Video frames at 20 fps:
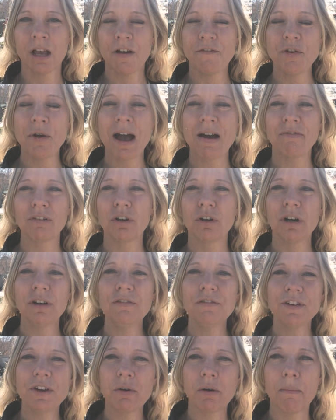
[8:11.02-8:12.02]
If you have a good
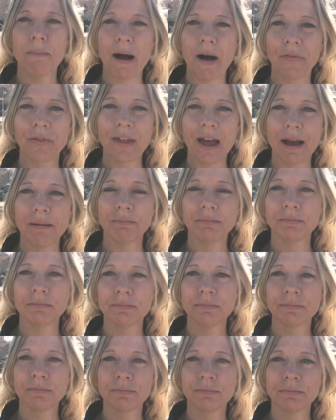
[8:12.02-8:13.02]
view about them,
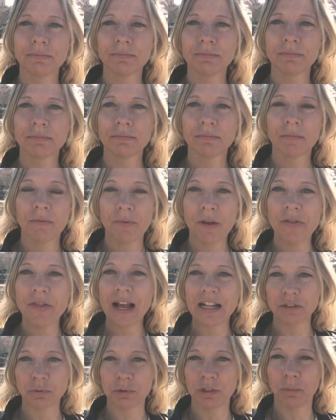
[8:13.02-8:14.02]
then
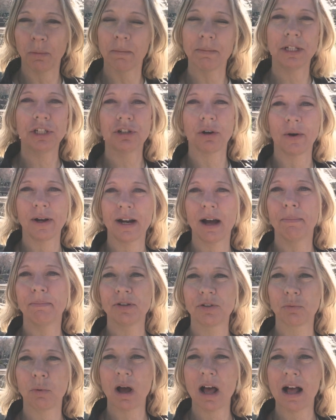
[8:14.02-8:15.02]
that's what will be showing up
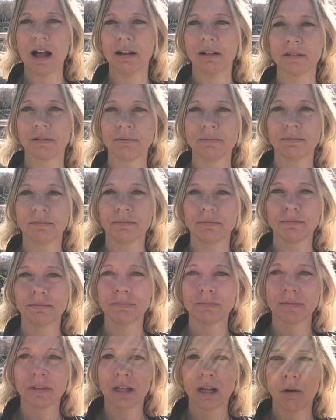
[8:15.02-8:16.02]
as well.
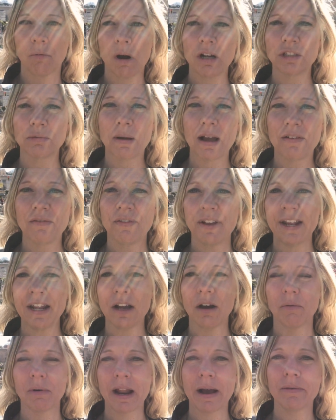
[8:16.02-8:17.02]
Watch my
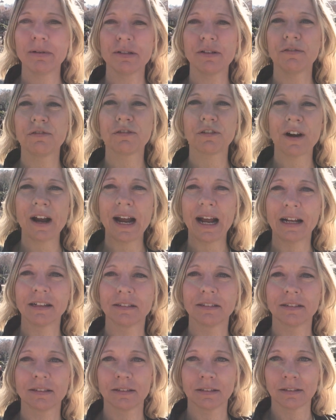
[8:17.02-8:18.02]
video when I was in
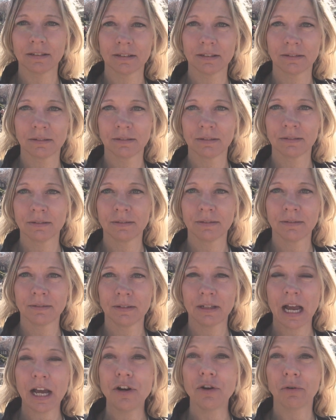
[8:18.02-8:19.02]
France,
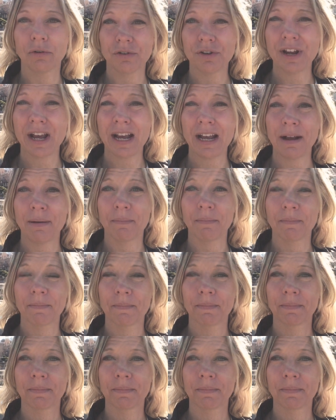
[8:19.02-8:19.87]
at Notre Dame.